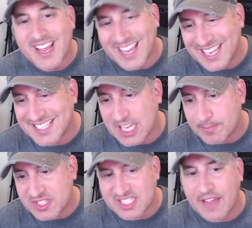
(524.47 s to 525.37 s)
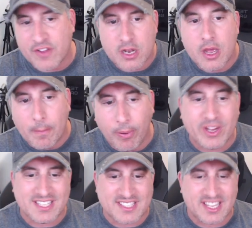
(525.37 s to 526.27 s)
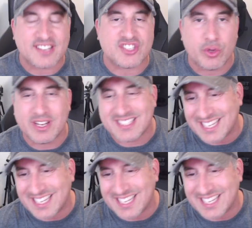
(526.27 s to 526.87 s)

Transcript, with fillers: It is up 7.6 units.